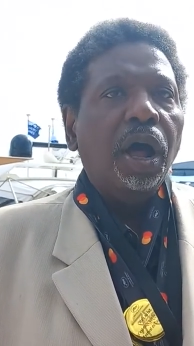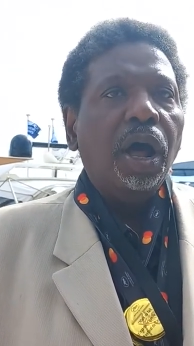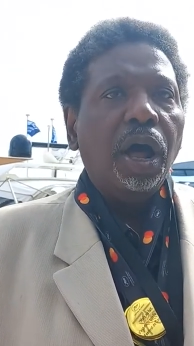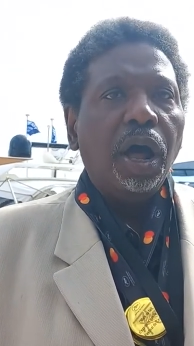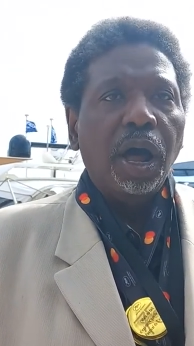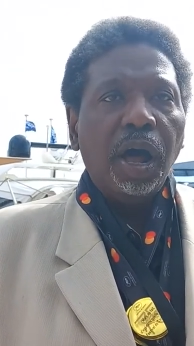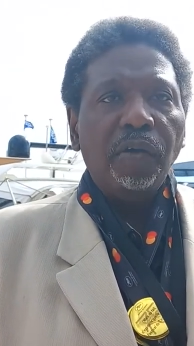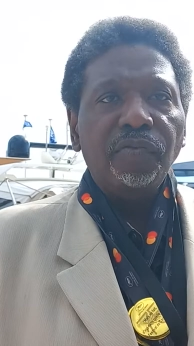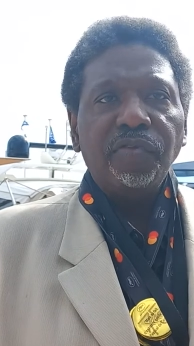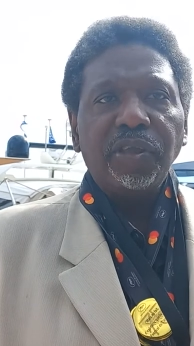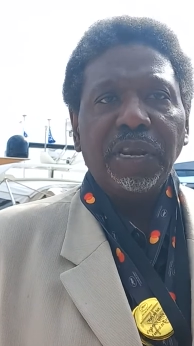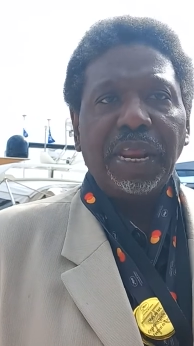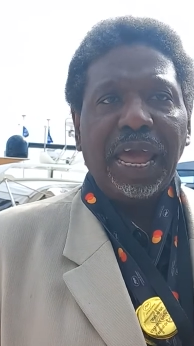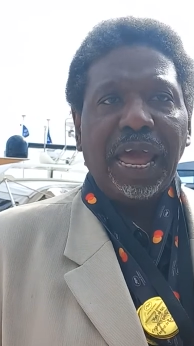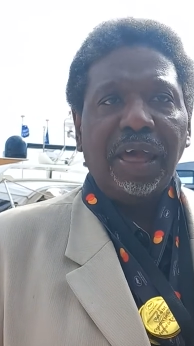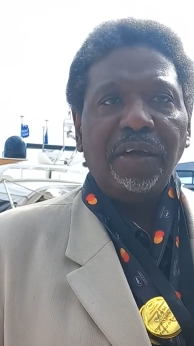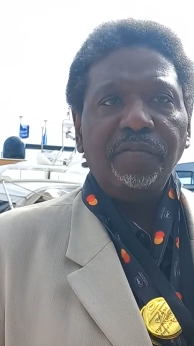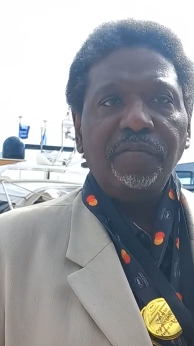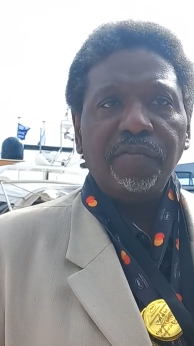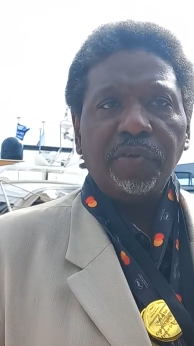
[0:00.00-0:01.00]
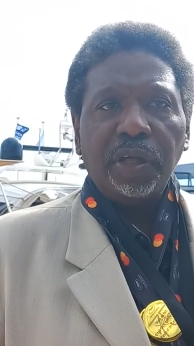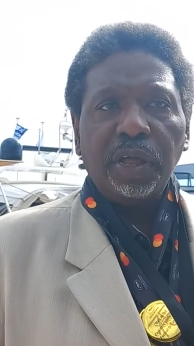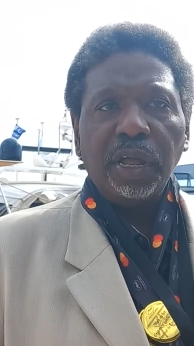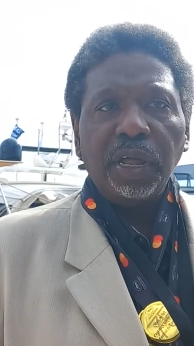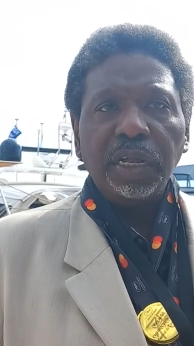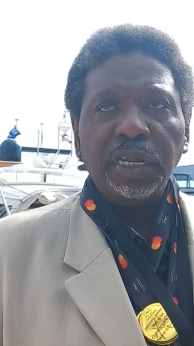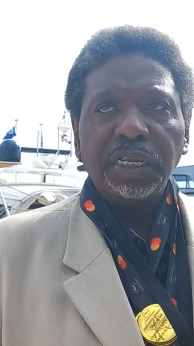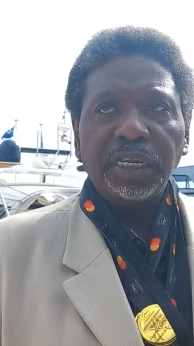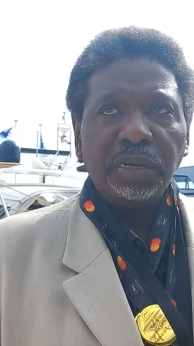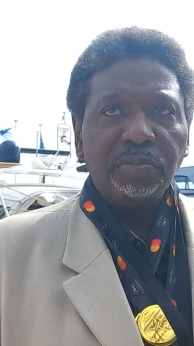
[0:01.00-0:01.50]
often have
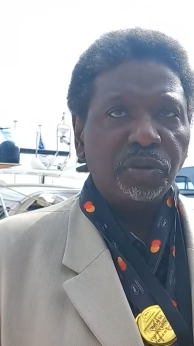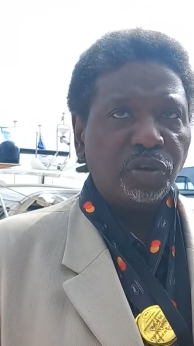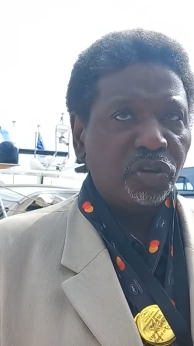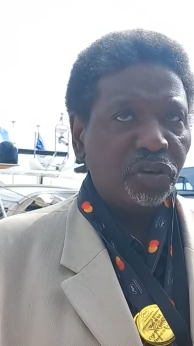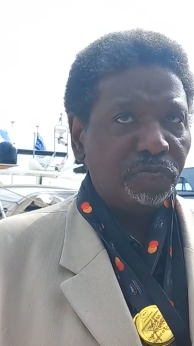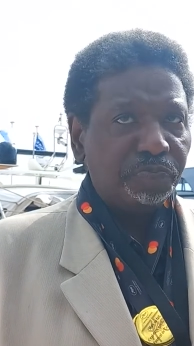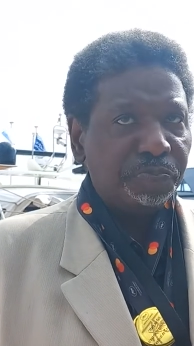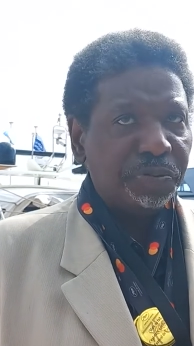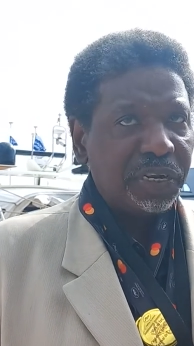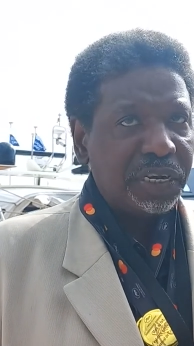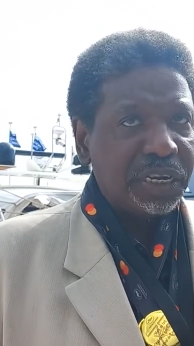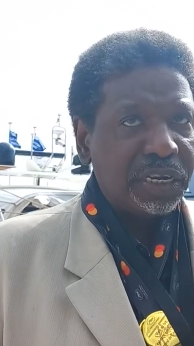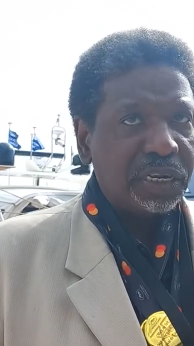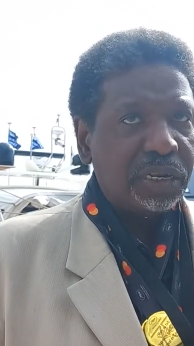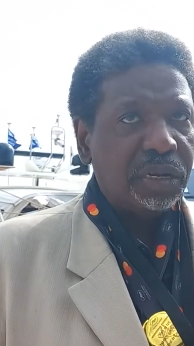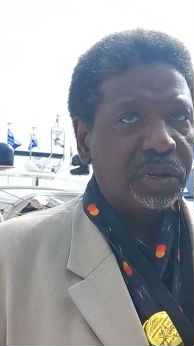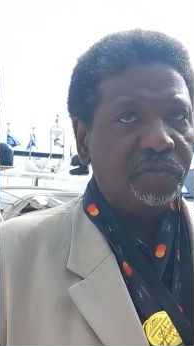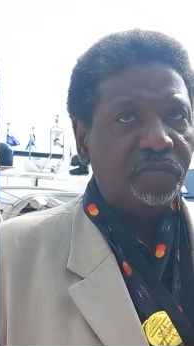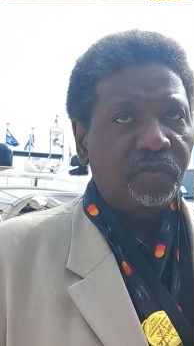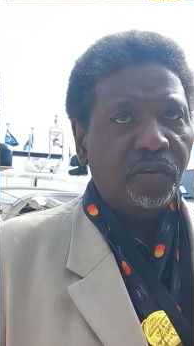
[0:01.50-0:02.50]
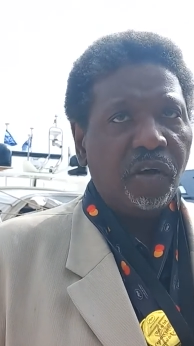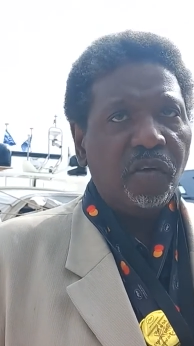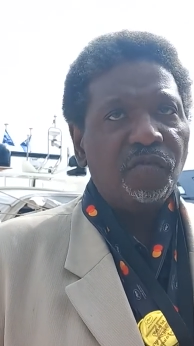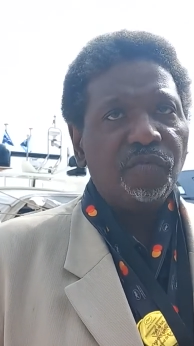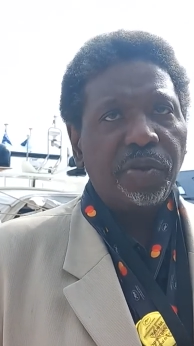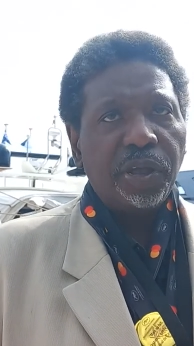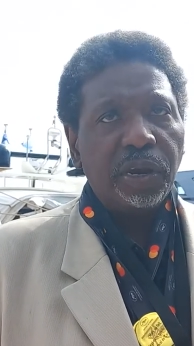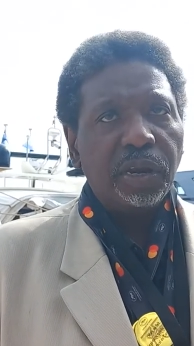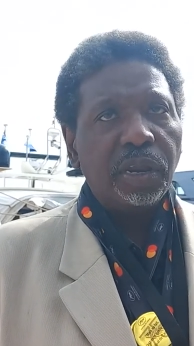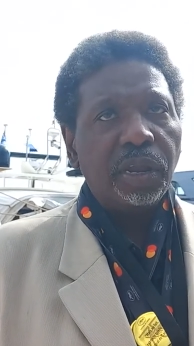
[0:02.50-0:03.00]
some sort of political
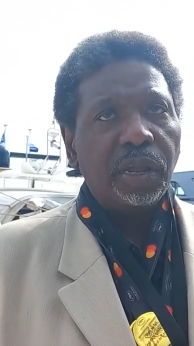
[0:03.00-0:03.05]
involvement.